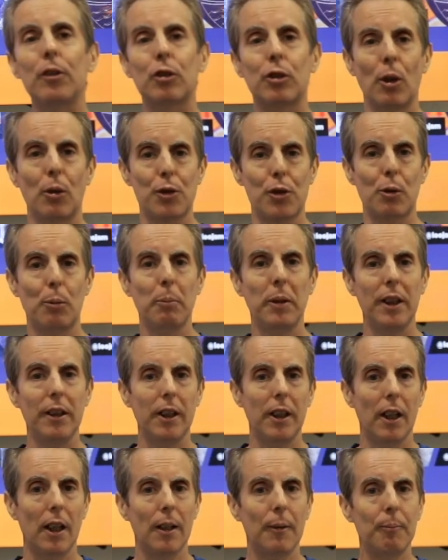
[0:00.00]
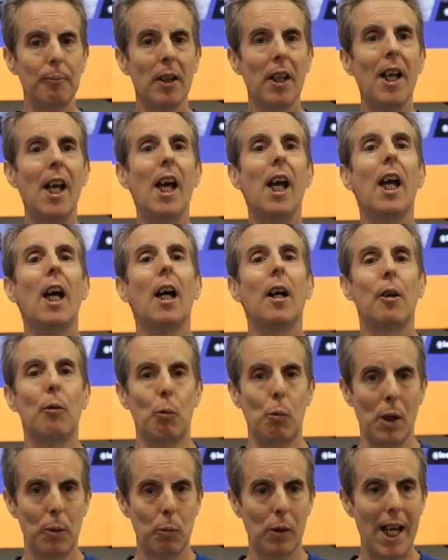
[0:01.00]
social media.
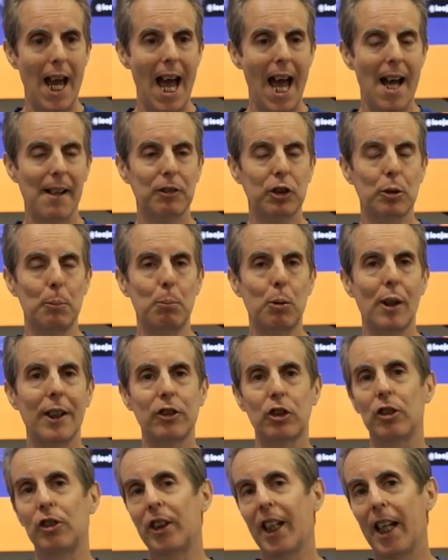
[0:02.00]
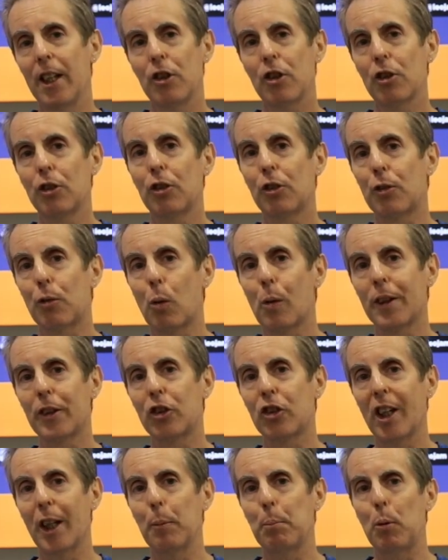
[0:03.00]
When we have some presentations, for
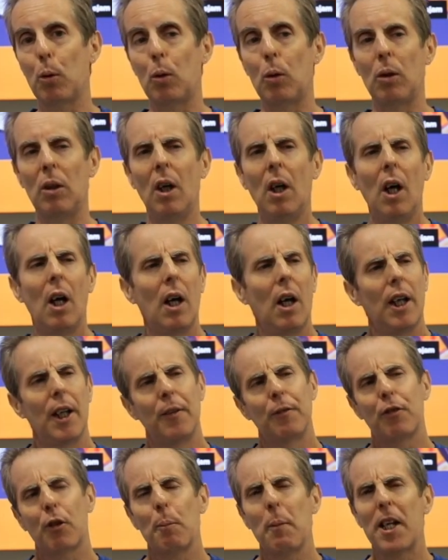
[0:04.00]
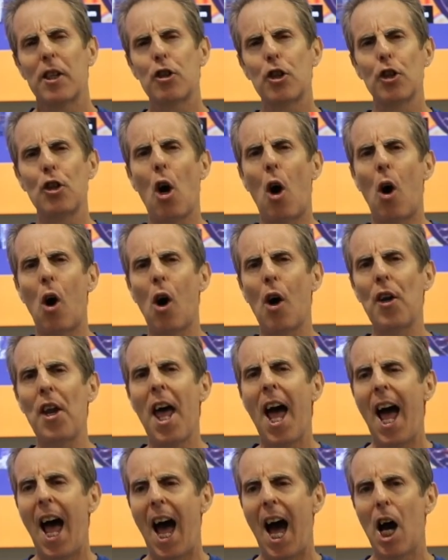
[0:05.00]
example, information on
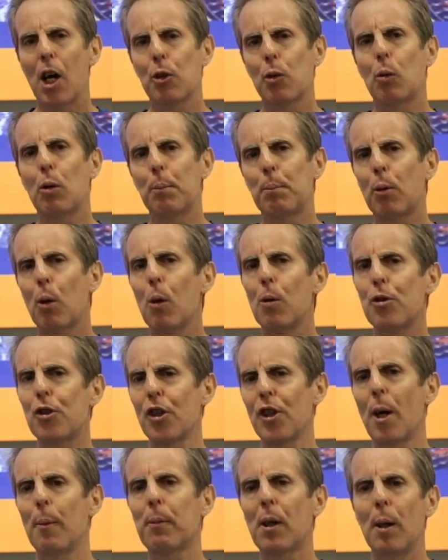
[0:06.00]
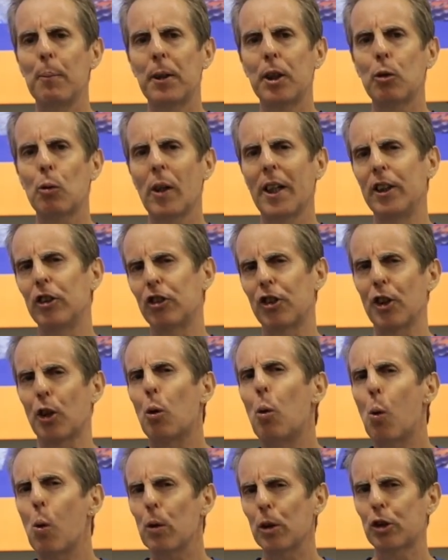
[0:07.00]
how to approach an upcoming race, the
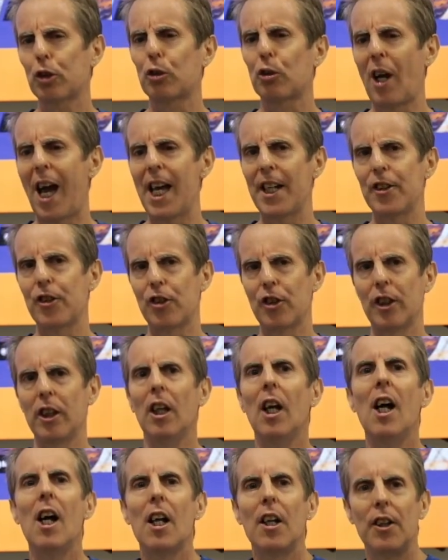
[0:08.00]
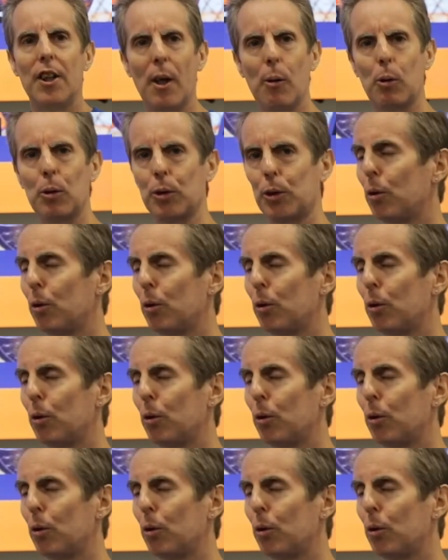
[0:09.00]
course strategy, they will